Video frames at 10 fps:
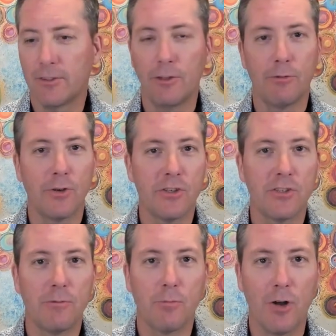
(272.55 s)
your
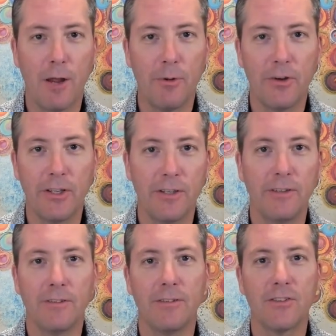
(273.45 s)
first primer
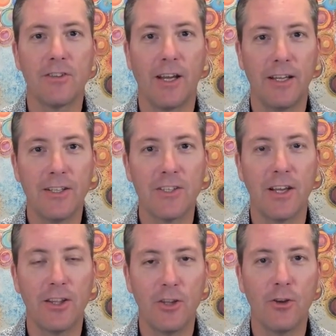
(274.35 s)
in science,
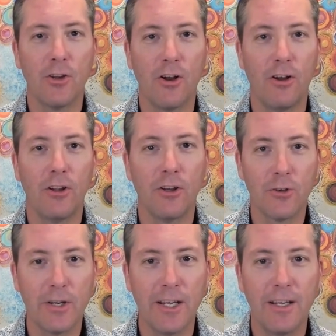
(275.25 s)
I think you can all
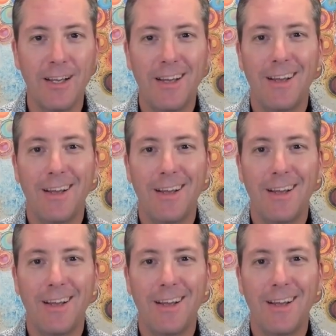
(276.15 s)
agree